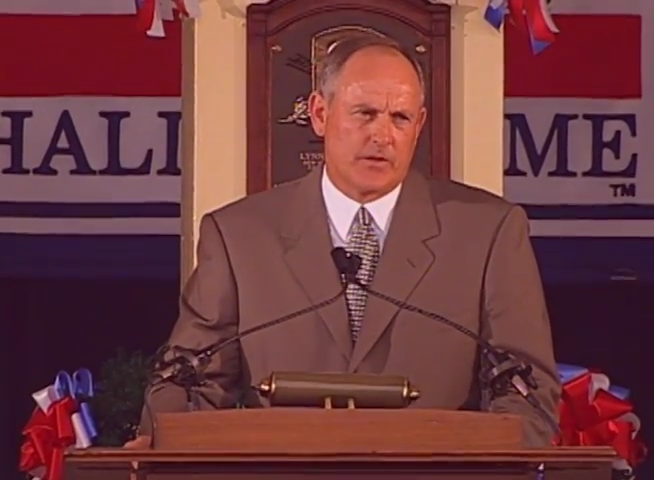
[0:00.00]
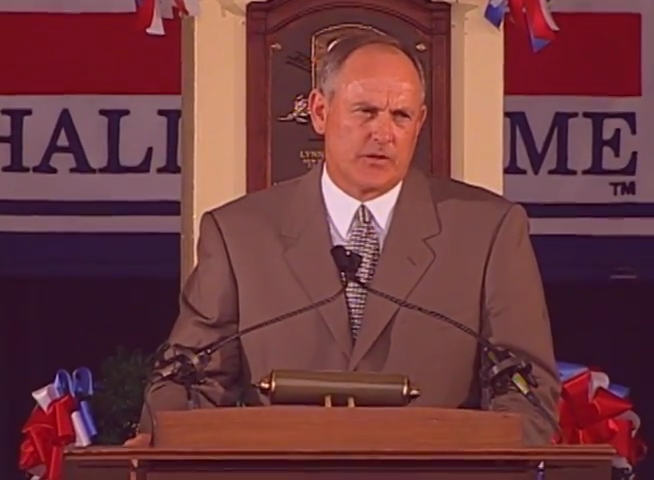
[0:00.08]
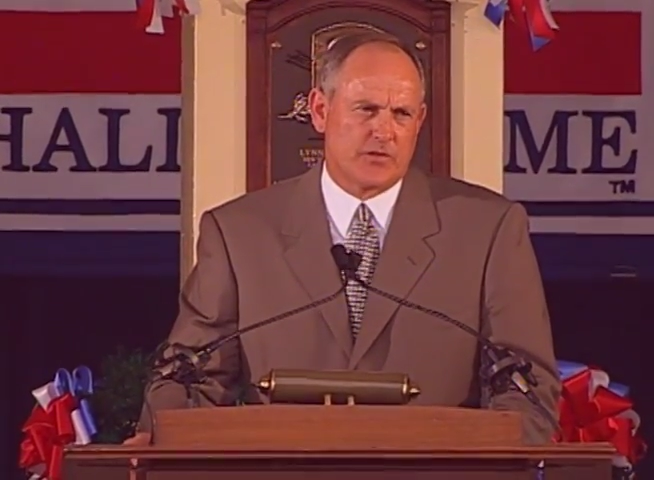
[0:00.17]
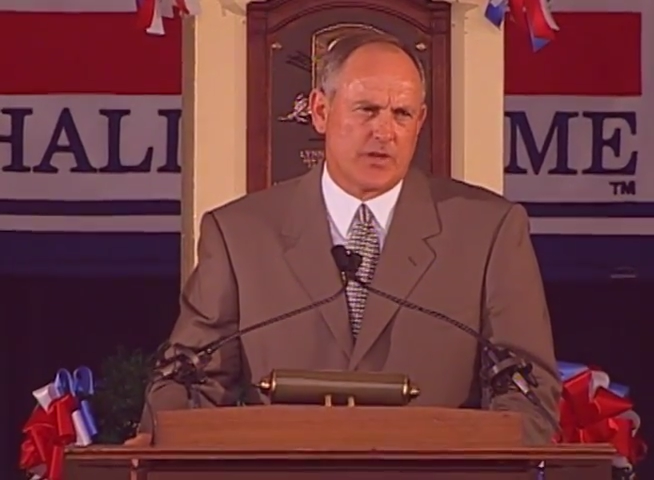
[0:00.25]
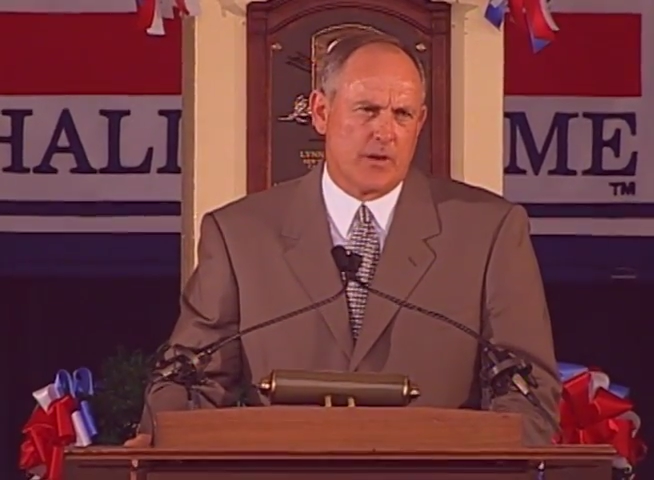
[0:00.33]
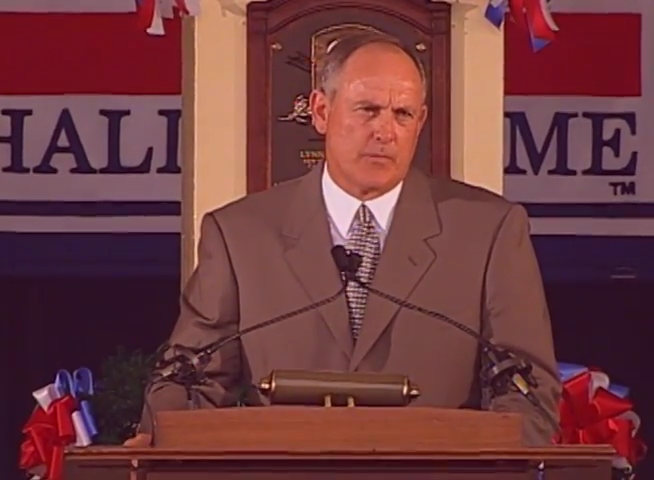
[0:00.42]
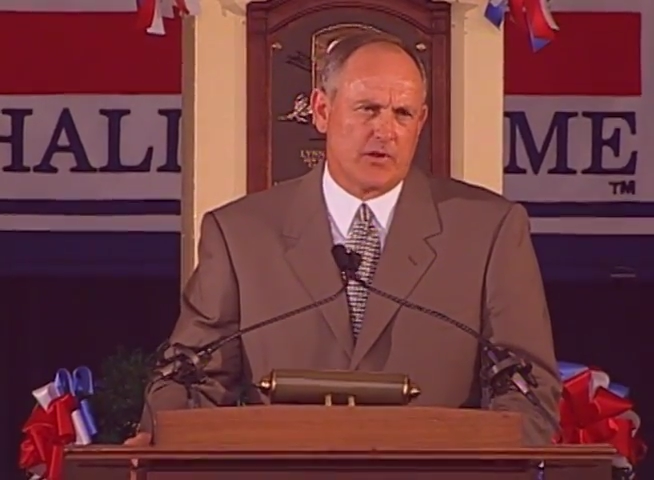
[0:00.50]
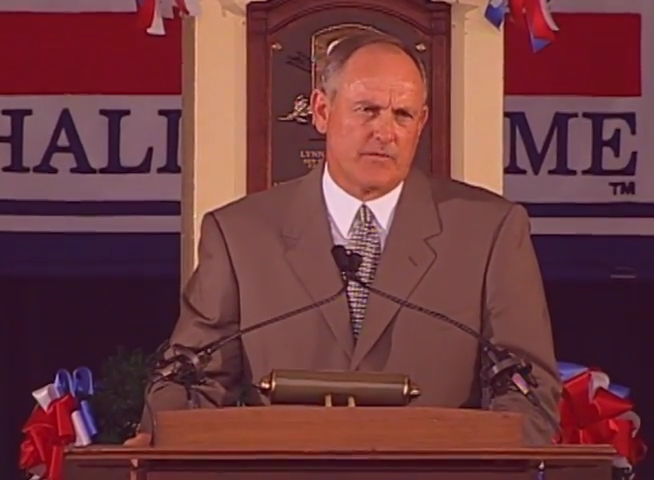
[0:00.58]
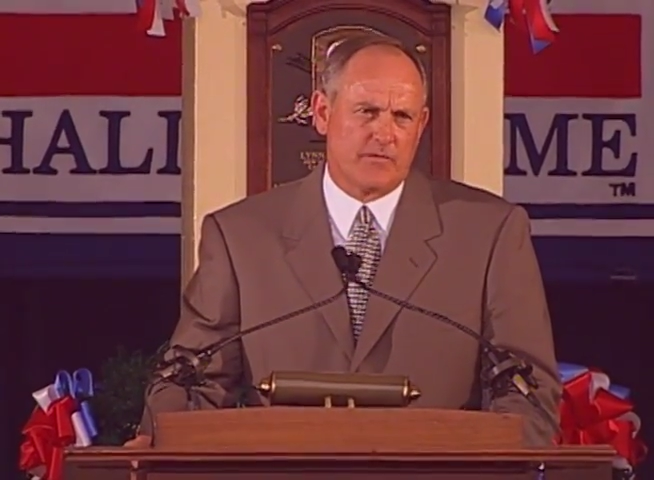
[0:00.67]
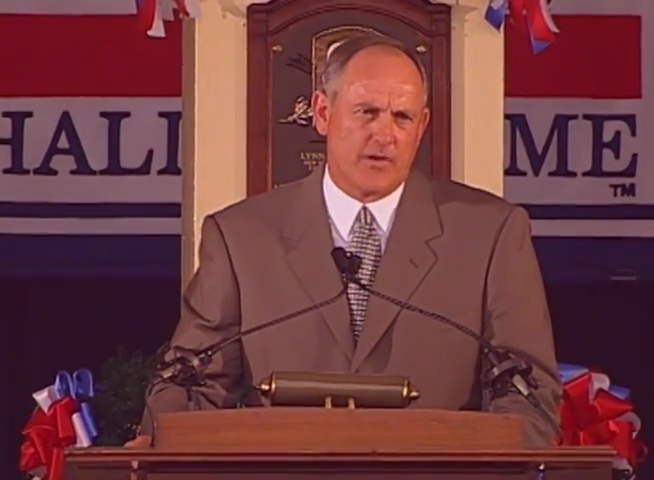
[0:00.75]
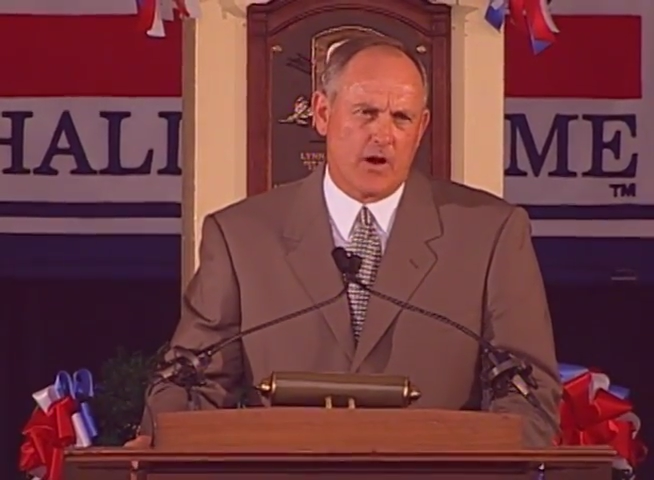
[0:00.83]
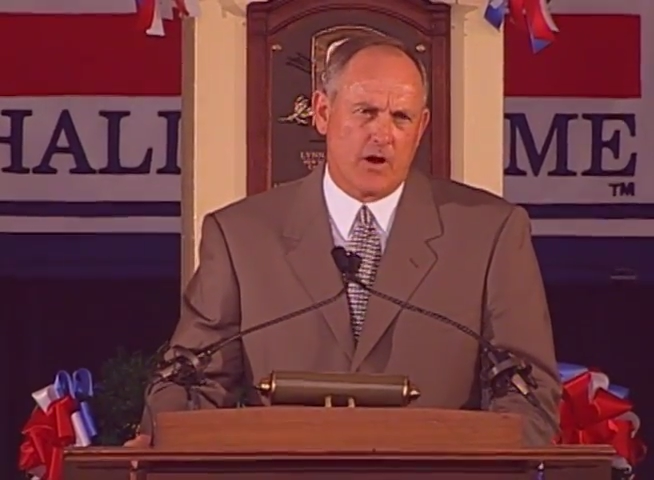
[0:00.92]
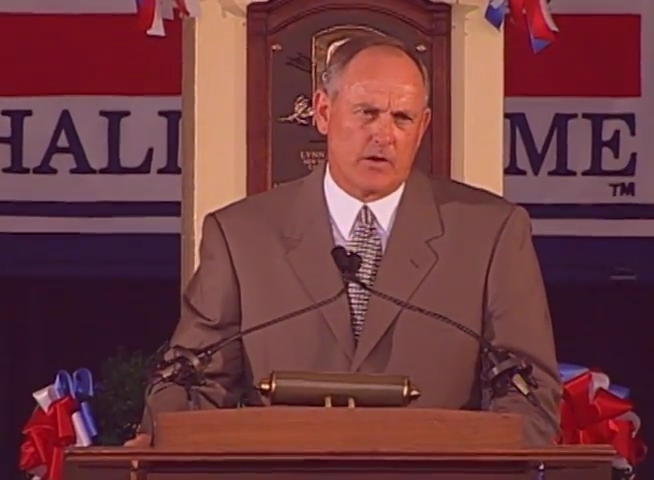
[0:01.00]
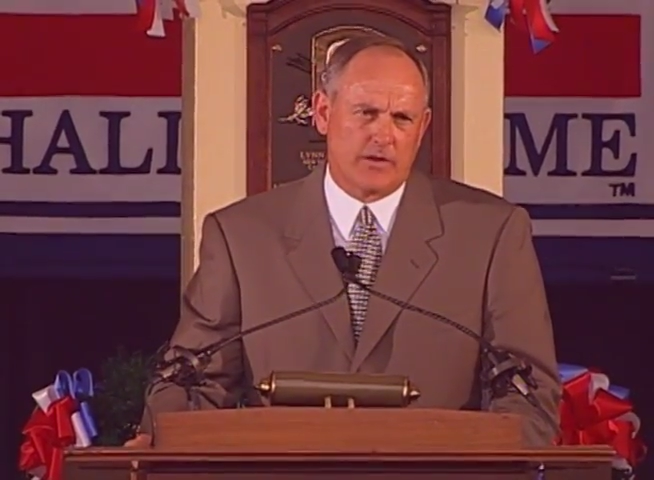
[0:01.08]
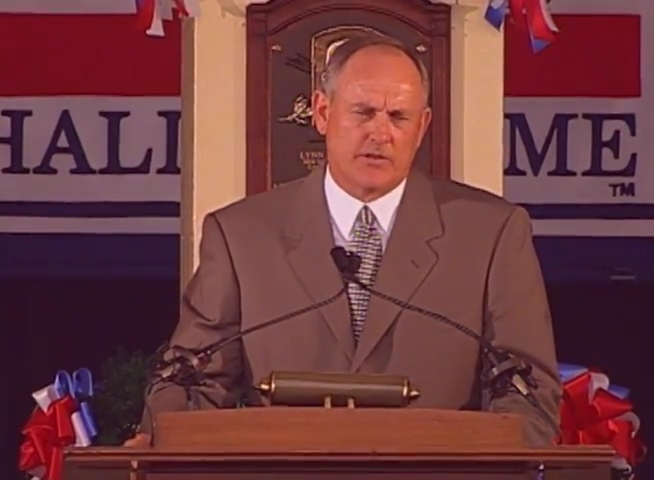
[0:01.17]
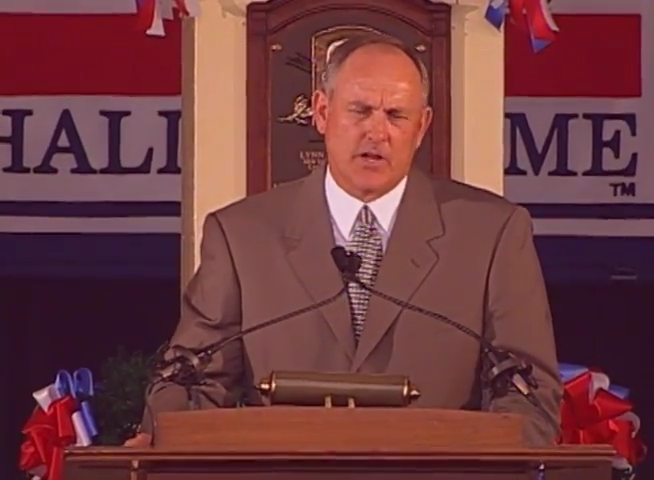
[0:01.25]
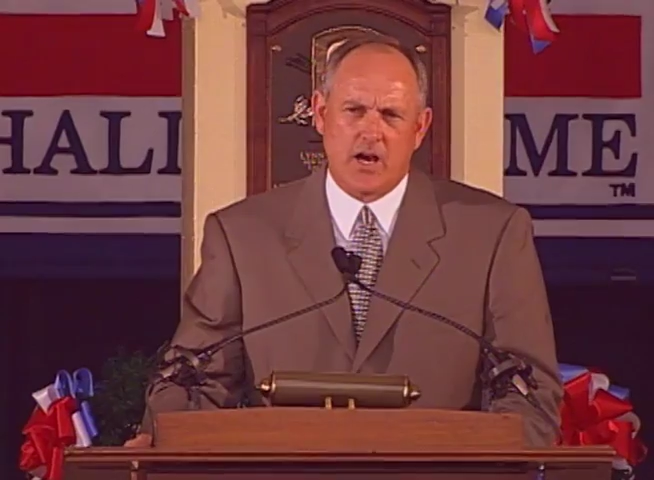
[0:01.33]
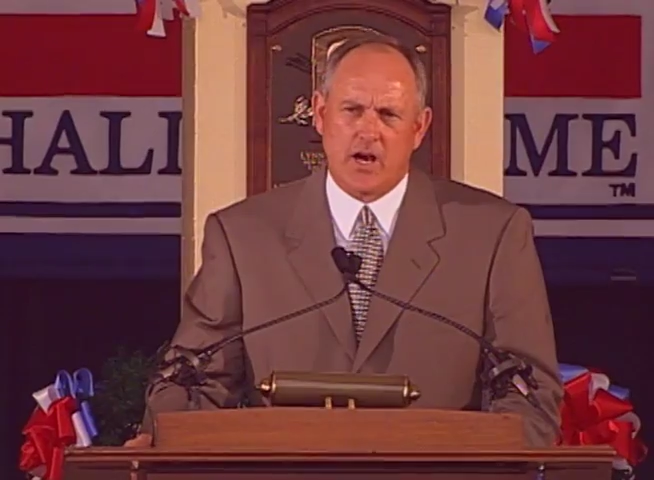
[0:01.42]
to stumble and fall.
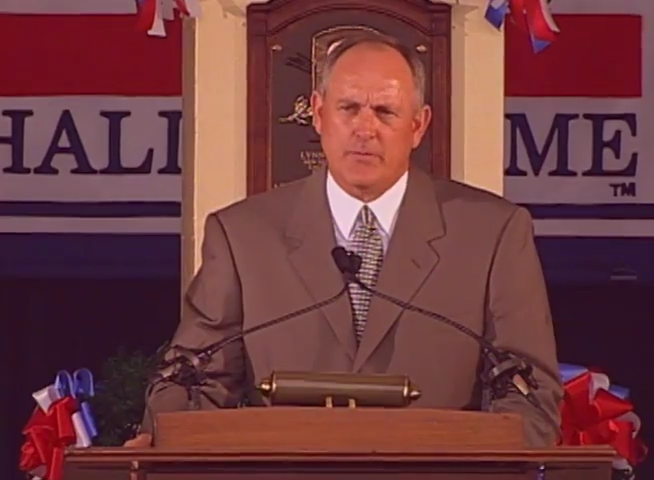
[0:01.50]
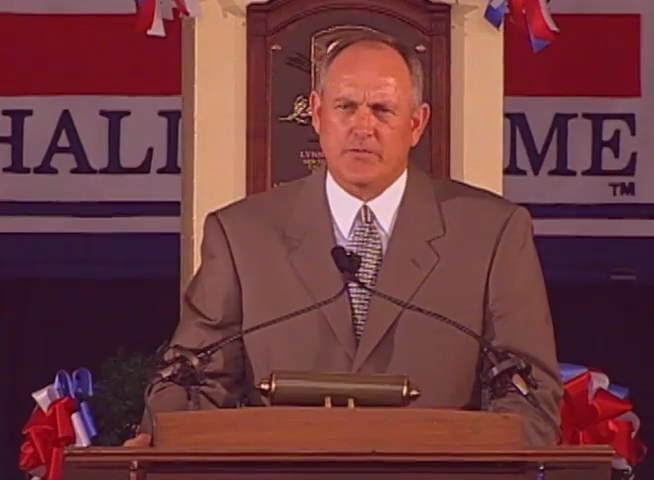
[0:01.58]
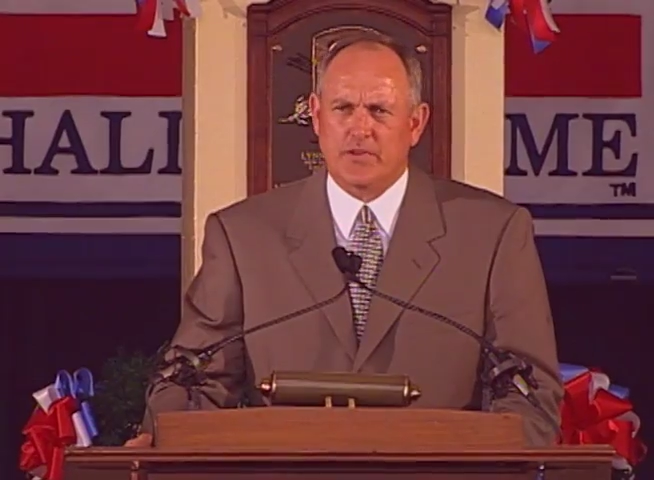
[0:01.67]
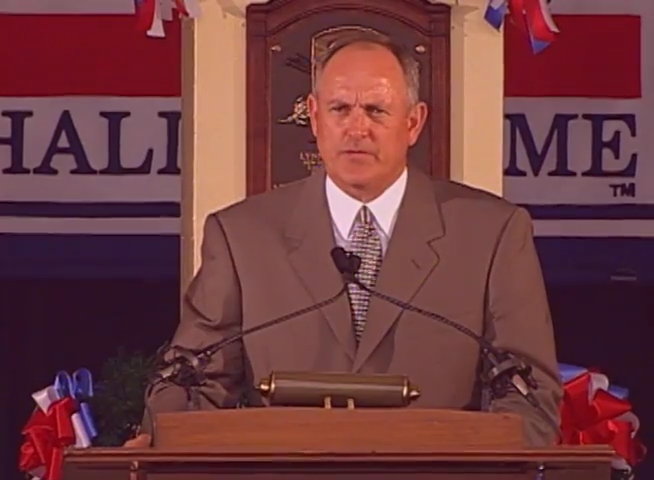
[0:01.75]
And Tom,